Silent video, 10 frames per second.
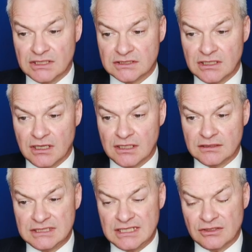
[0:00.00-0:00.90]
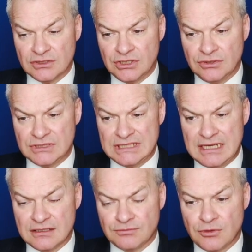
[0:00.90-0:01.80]
DLQ
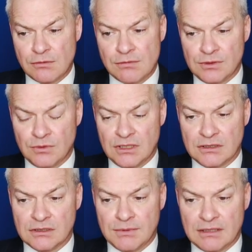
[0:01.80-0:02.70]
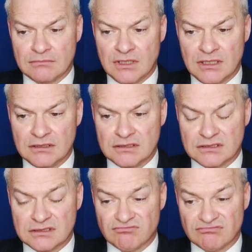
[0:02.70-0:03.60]
together probably worth about
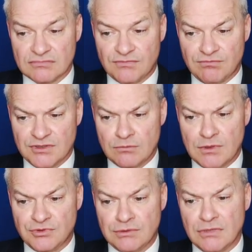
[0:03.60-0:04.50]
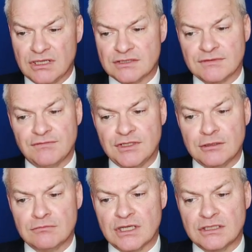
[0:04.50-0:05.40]
minus, somewhere between minus 15
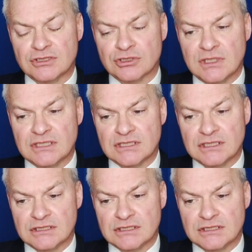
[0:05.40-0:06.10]
and minus 20.